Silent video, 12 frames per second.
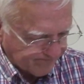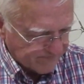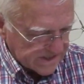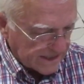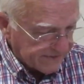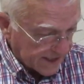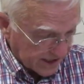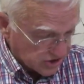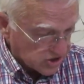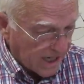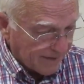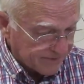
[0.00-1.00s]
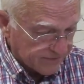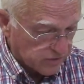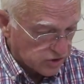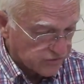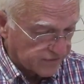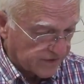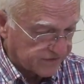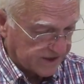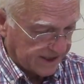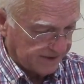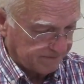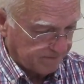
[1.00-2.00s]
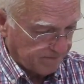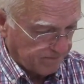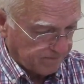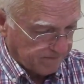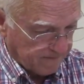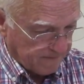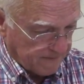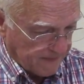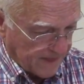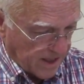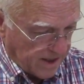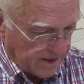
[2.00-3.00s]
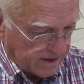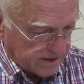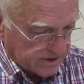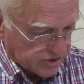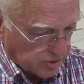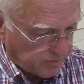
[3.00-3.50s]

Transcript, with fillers: I think I stopped at verse 15. So